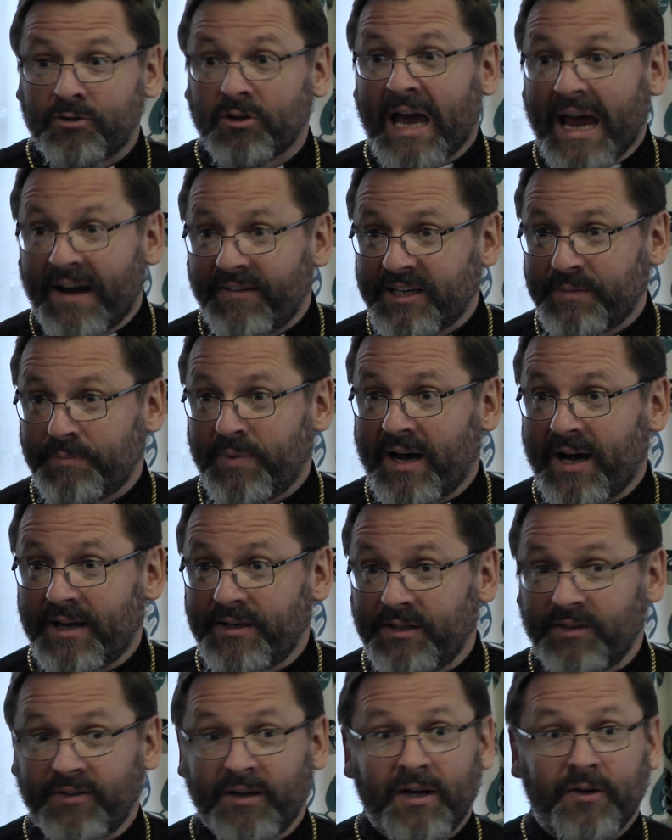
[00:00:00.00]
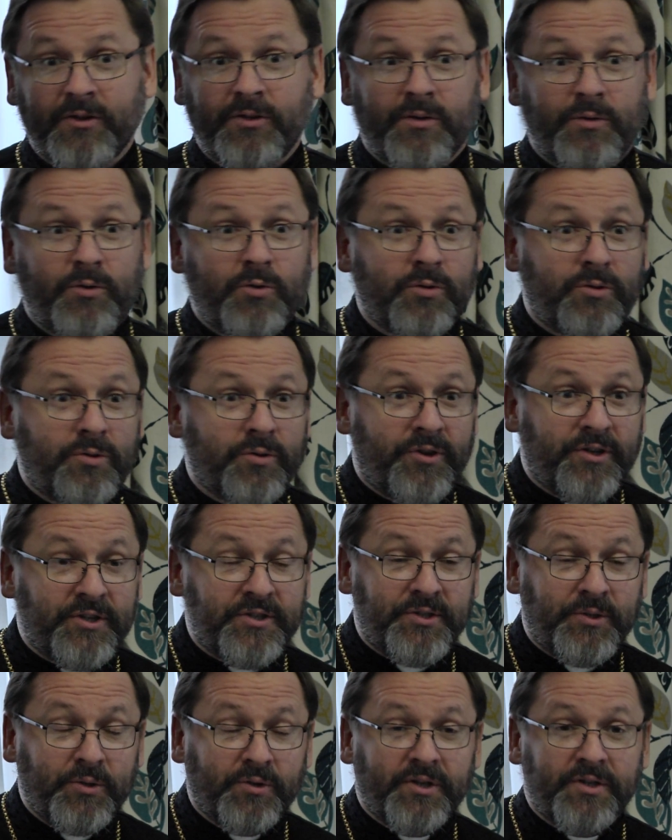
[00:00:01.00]
everybody, to the
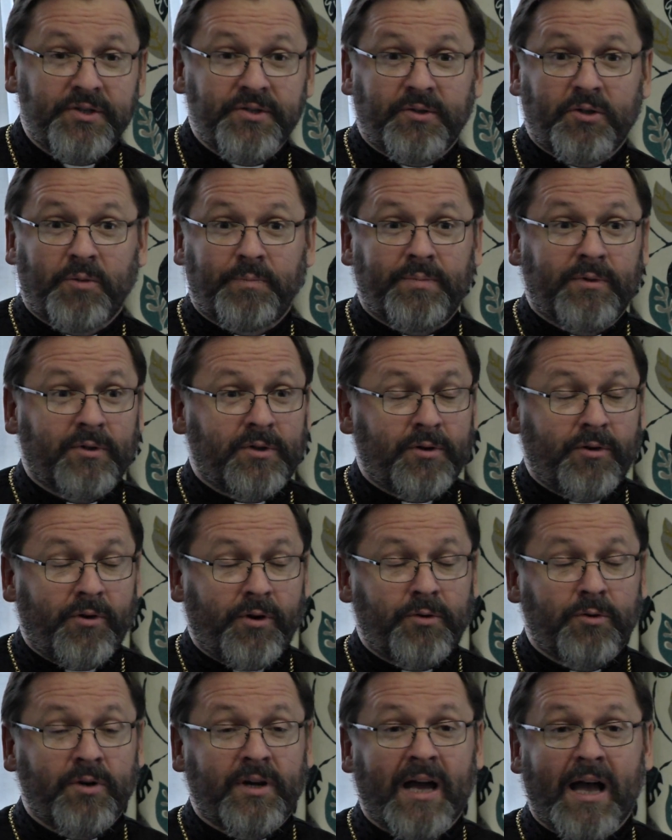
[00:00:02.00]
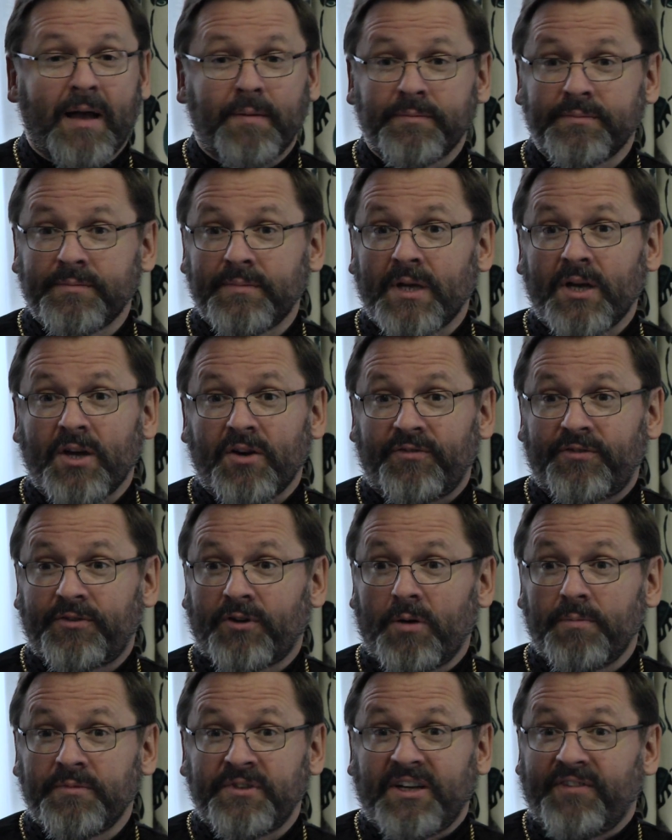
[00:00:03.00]
students who come
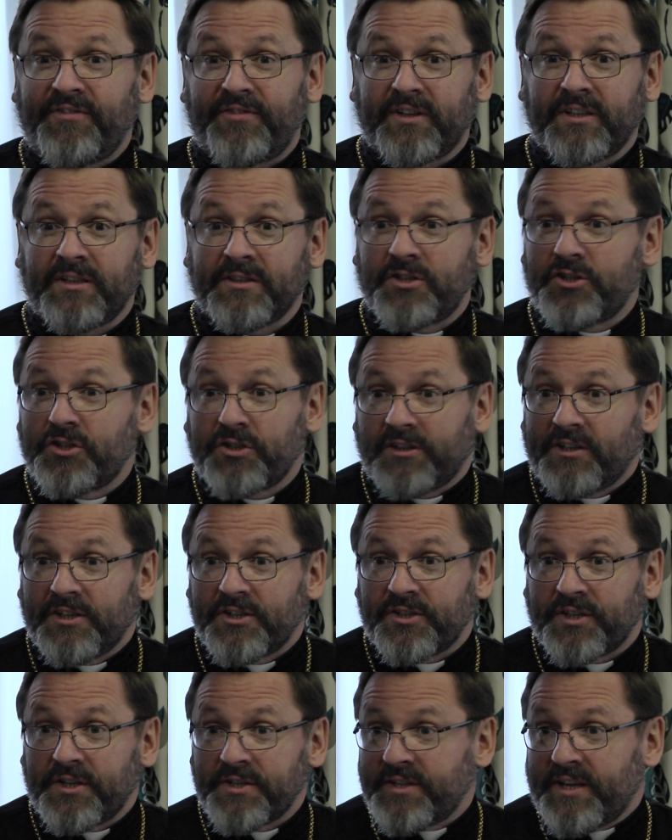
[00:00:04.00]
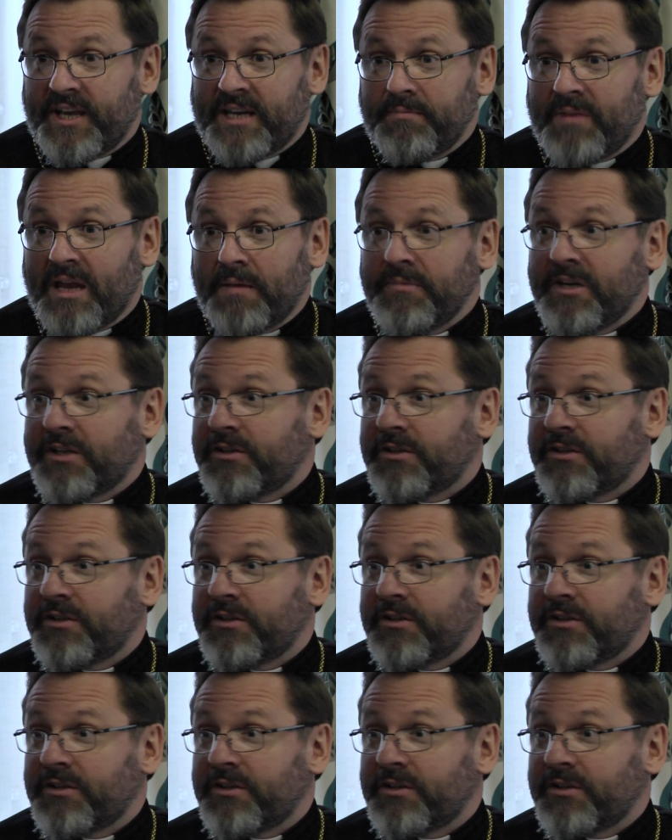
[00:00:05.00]
from different churches and maybe